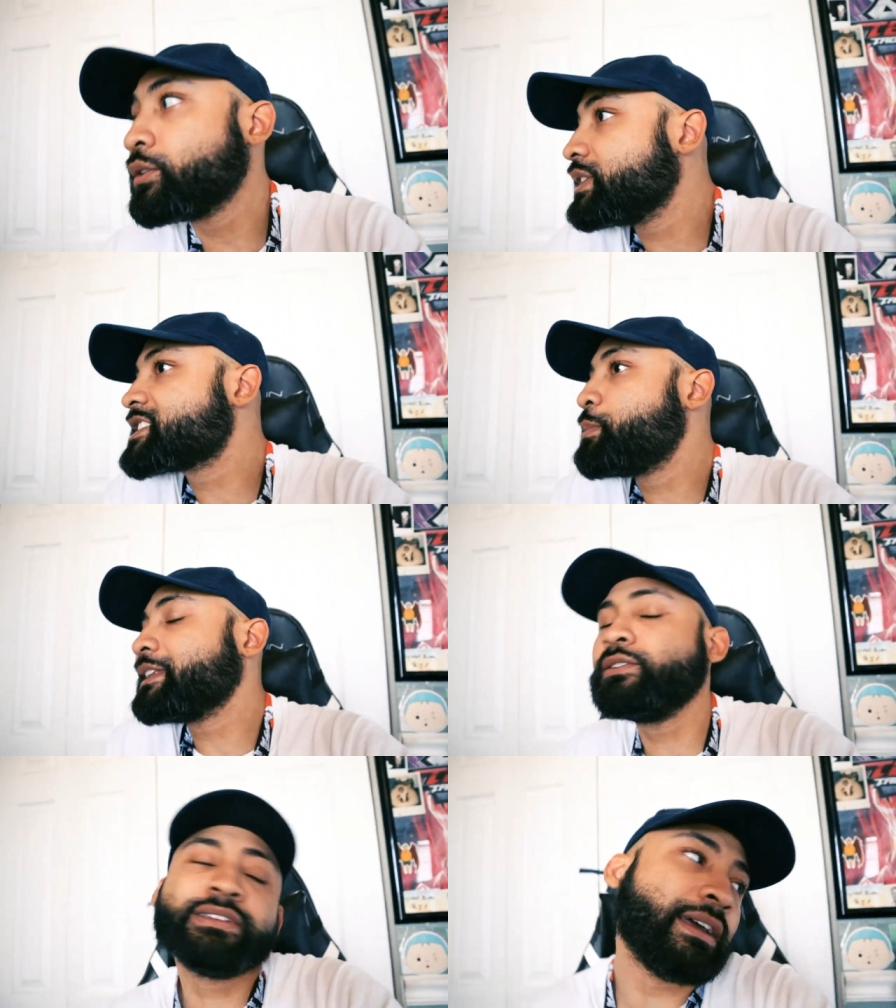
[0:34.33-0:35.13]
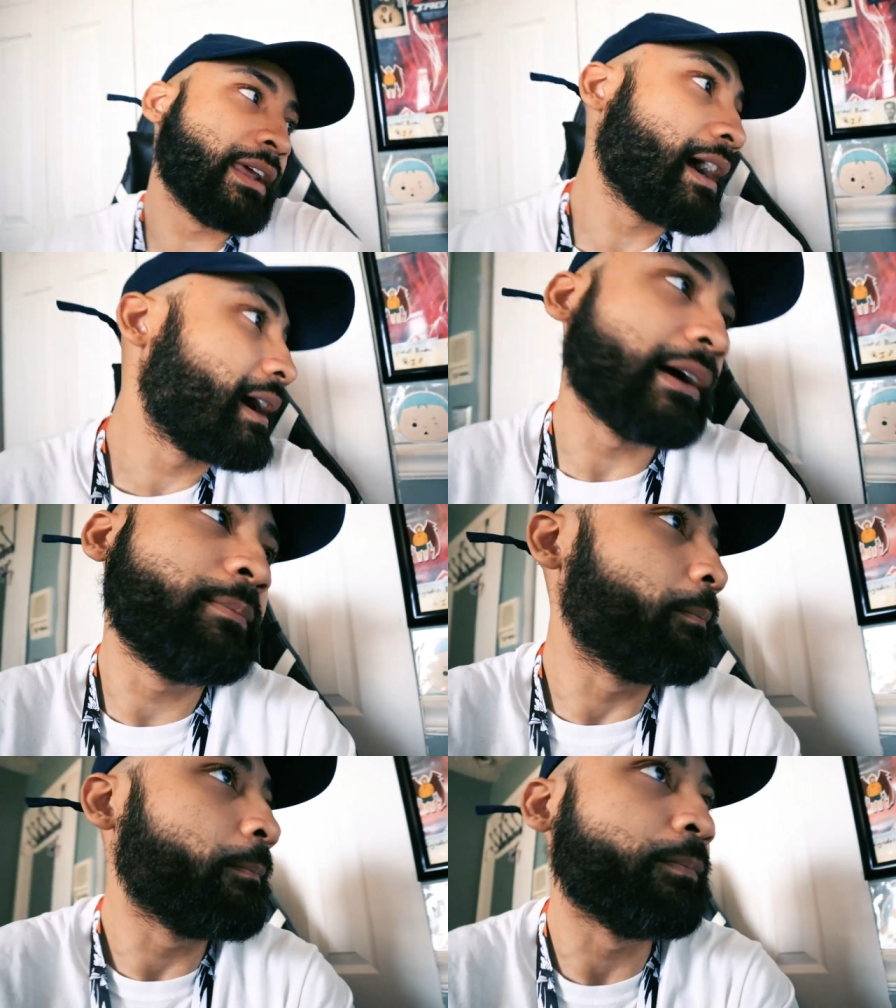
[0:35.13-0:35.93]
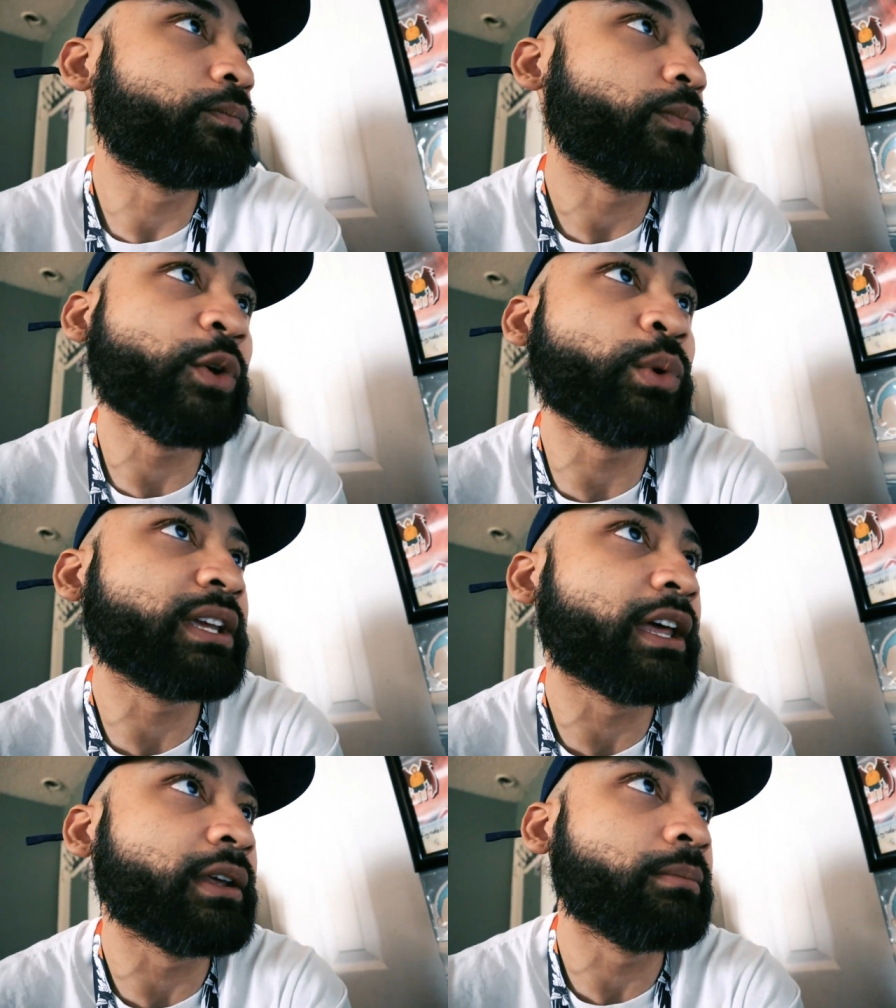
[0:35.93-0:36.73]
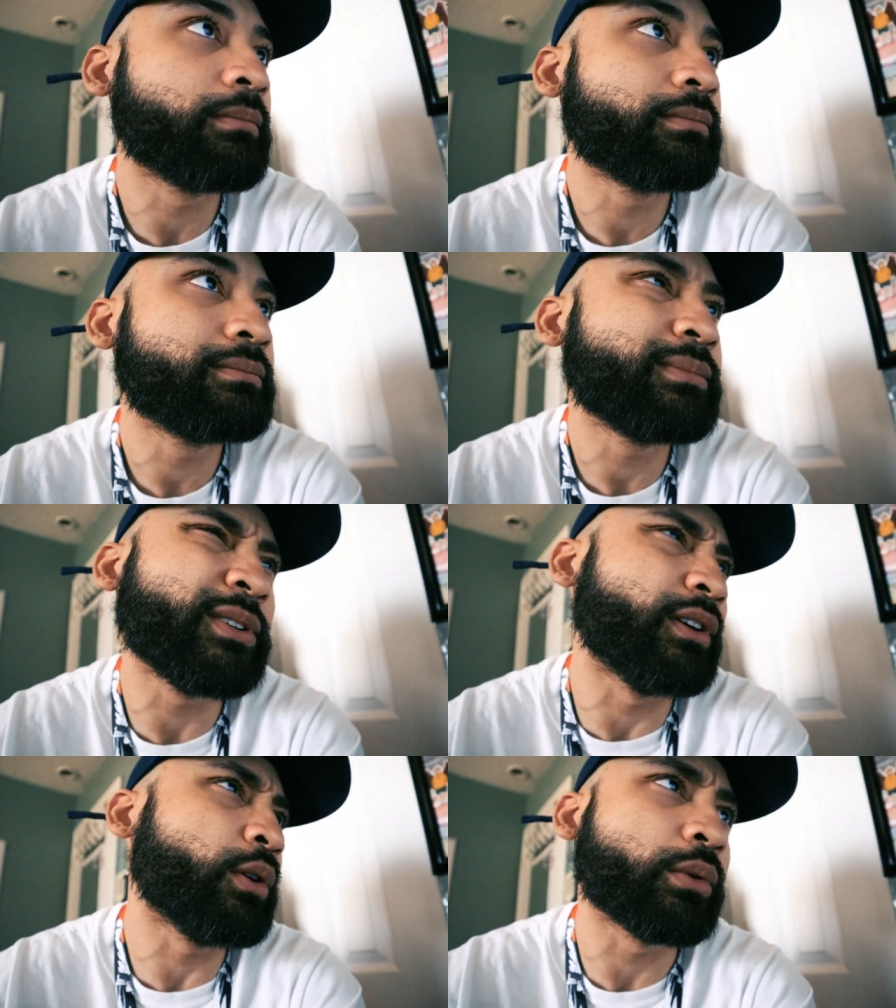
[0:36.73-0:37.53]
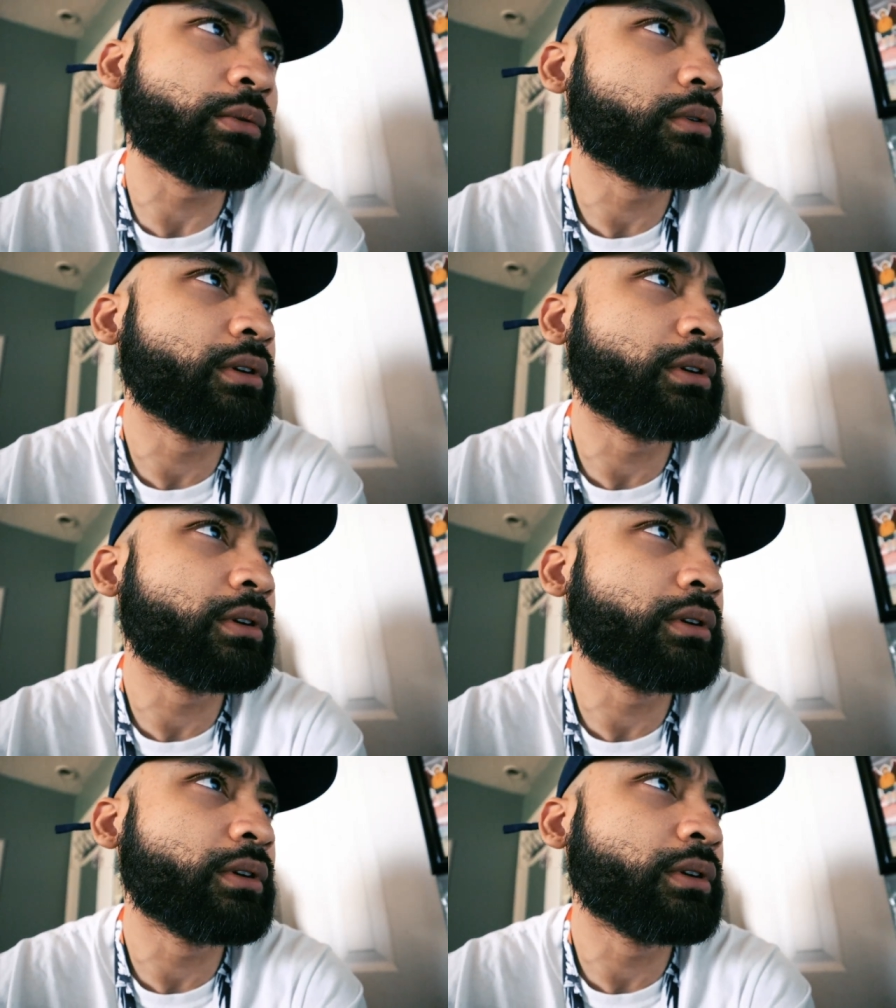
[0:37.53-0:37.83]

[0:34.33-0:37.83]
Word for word: I don't expect you to. Nah, mm, you wouldn't get it. You don't.